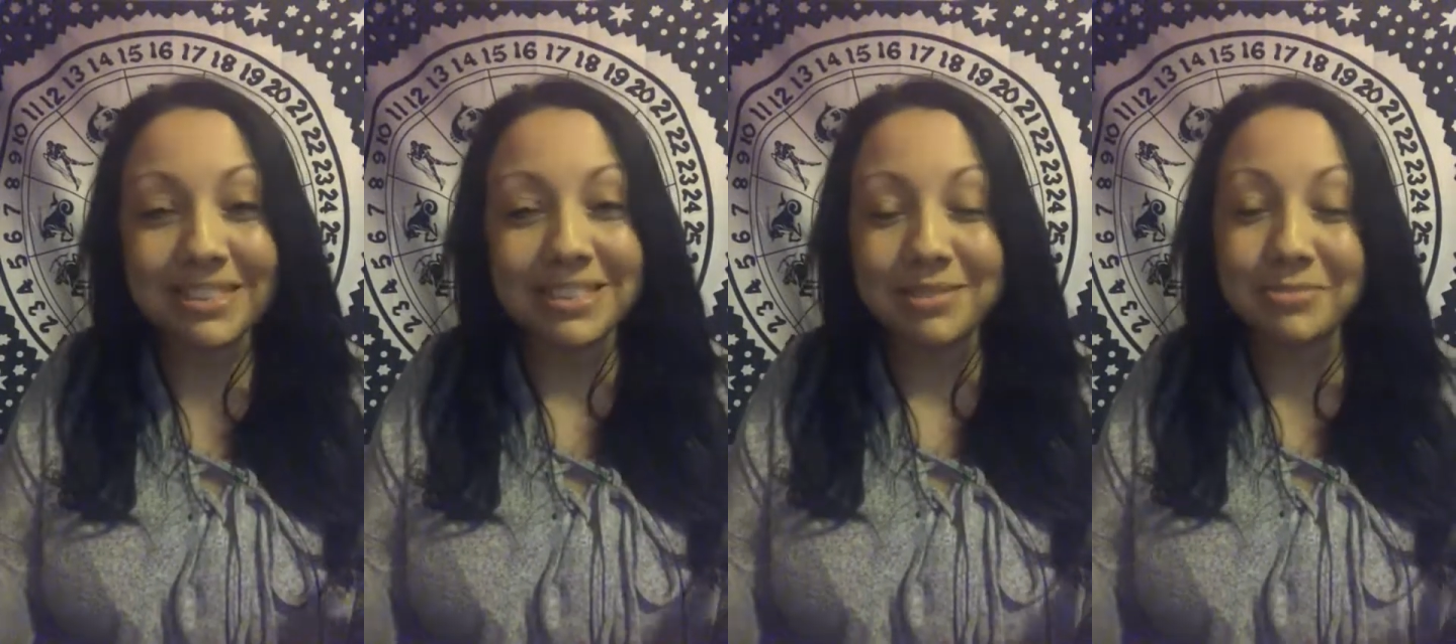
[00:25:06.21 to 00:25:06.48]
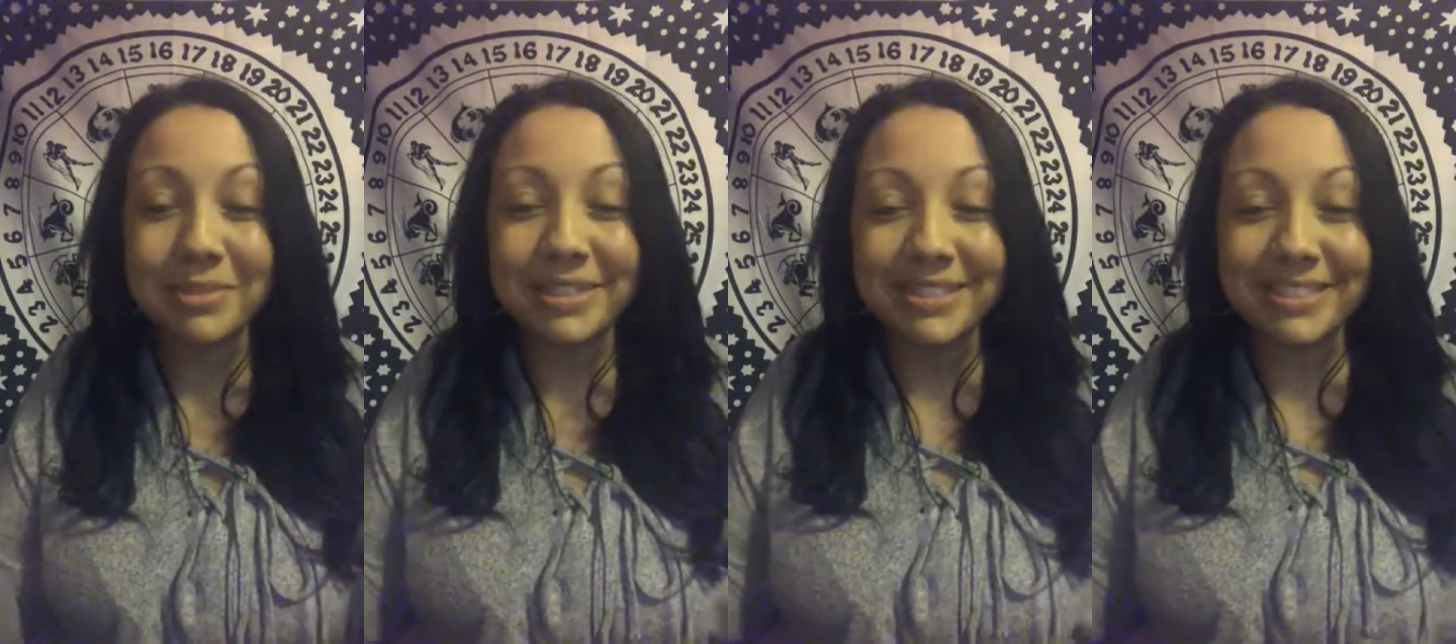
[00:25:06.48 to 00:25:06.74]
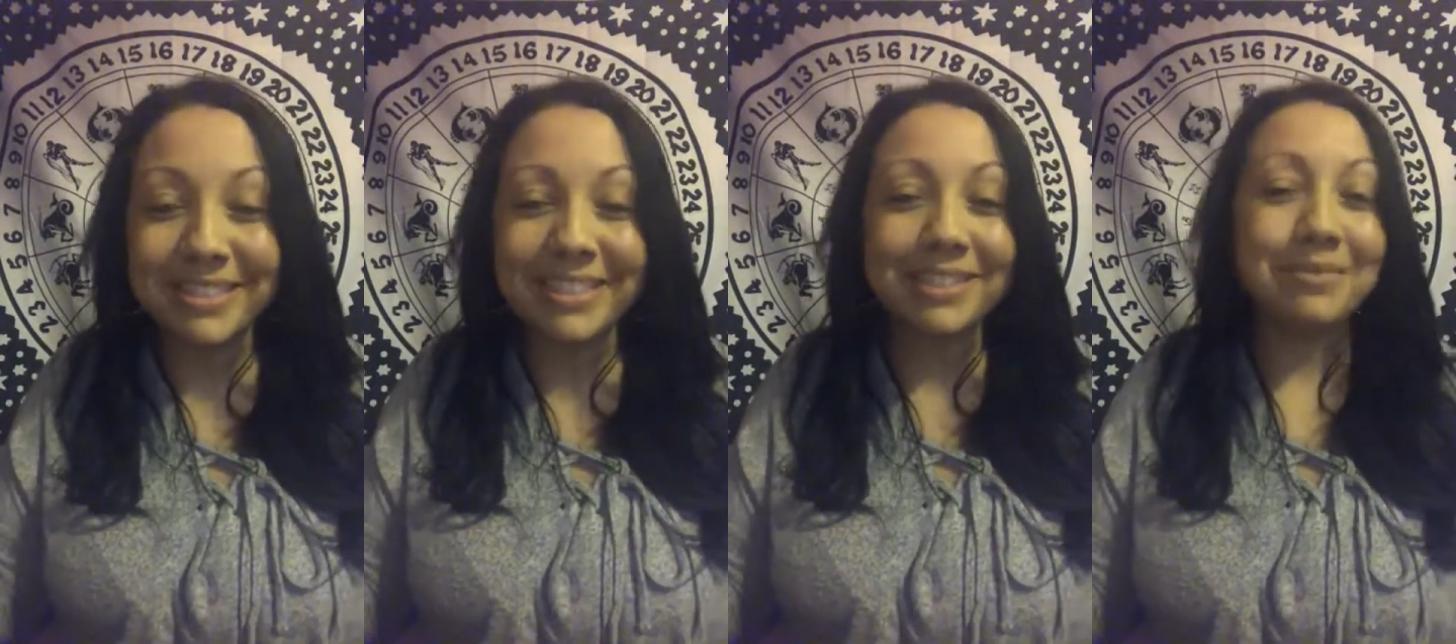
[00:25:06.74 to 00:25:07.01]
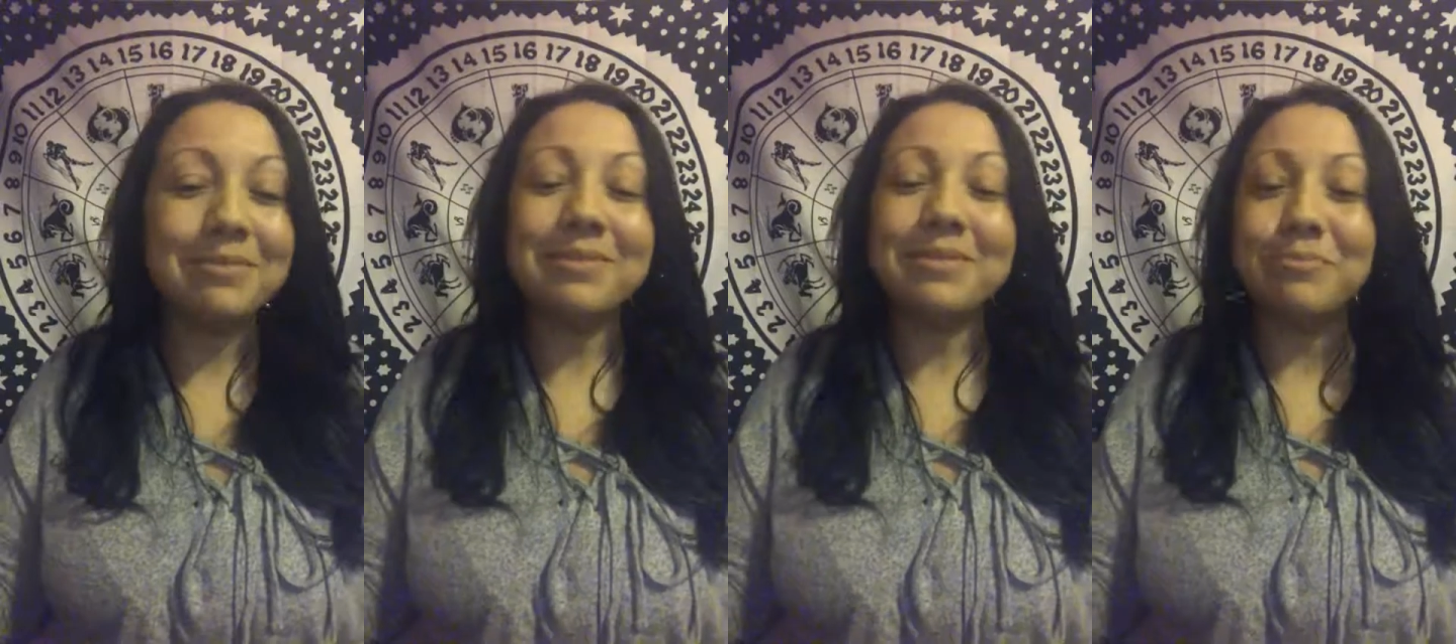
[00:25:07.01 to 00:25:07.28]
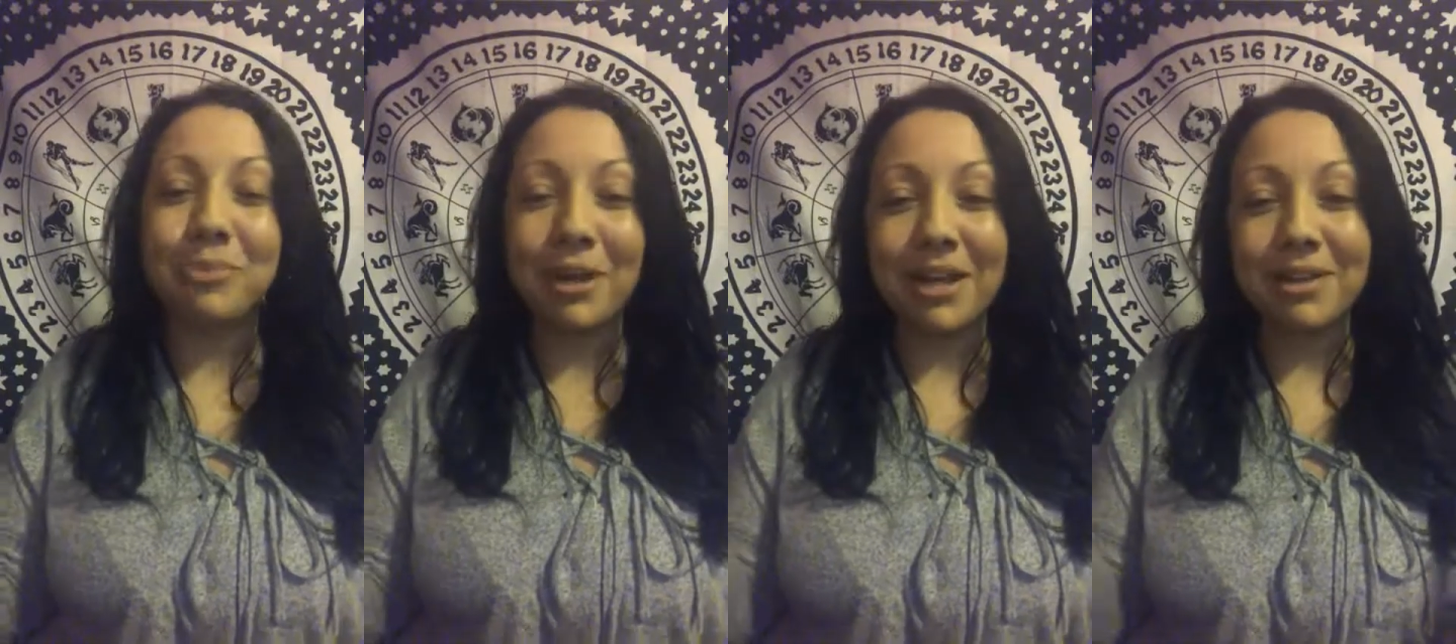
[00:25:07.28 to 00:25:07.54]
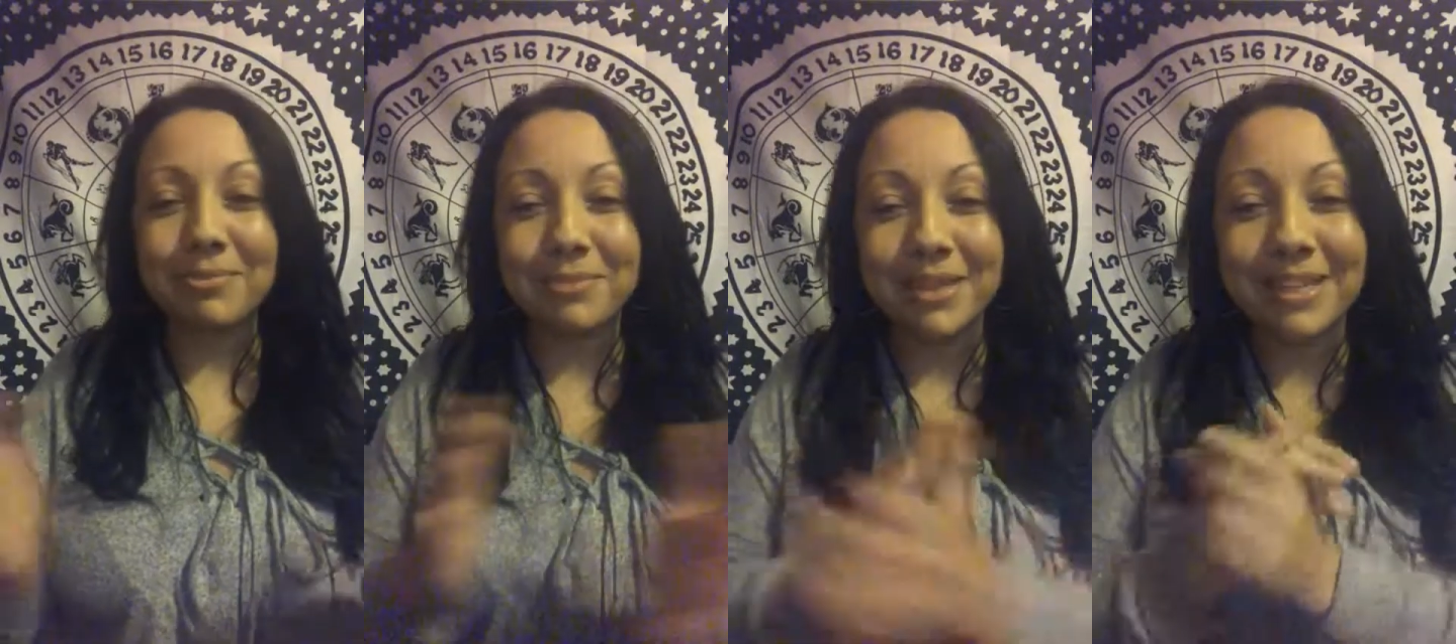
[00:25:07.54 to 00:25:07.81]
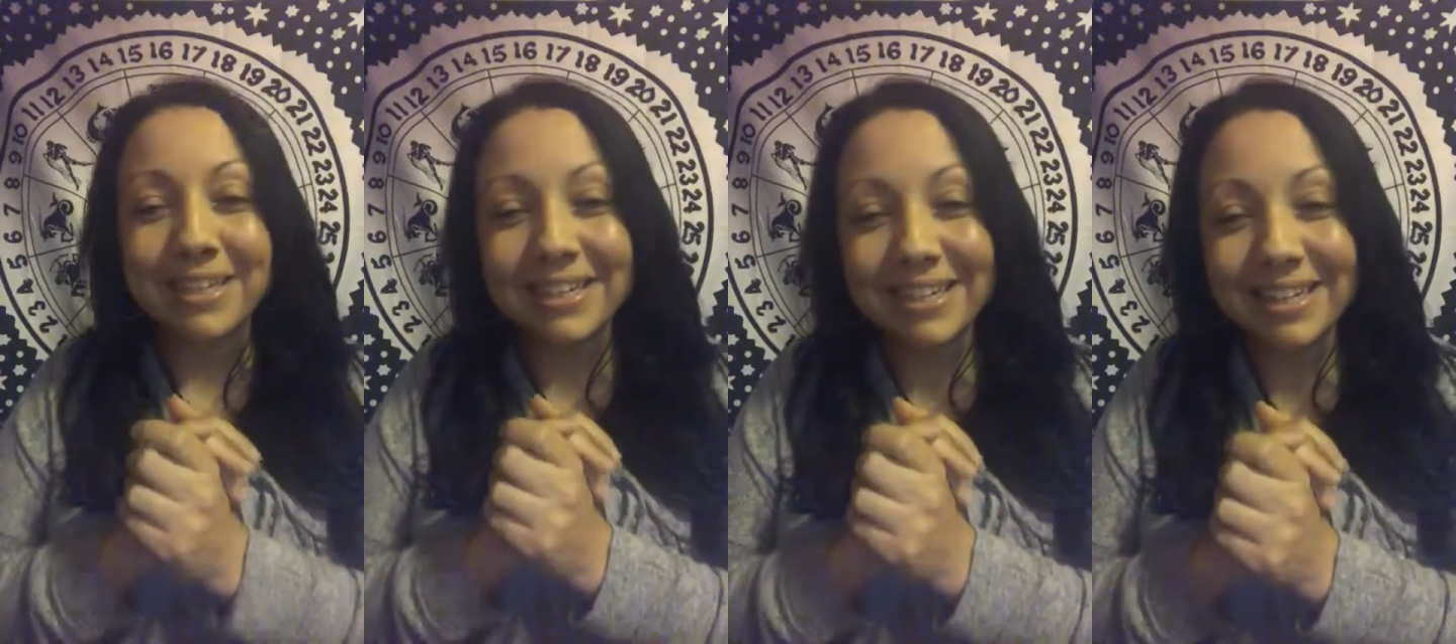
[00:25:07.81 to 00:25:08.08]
to me didn't break me.